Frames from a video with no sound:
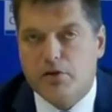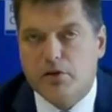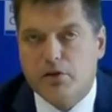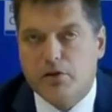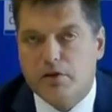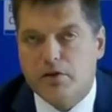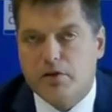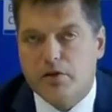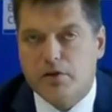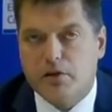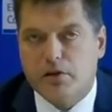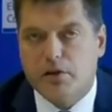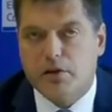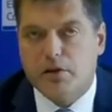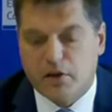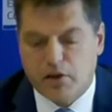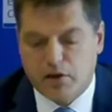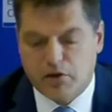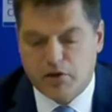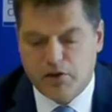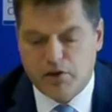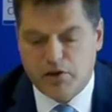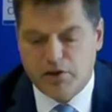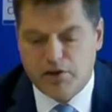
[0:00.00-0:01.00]
is
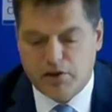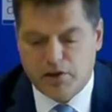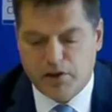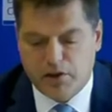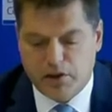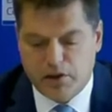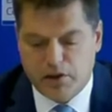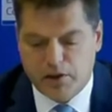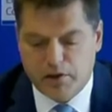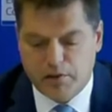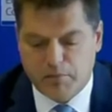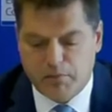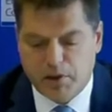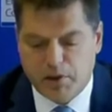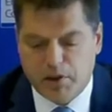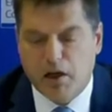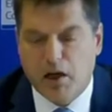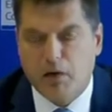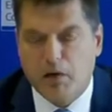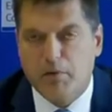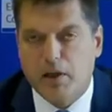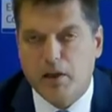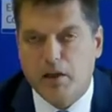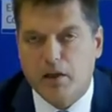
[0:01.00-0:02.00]
increasingly
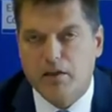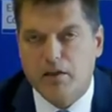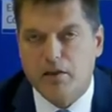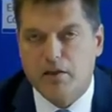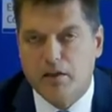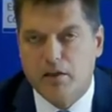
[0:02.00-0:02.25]
becoming a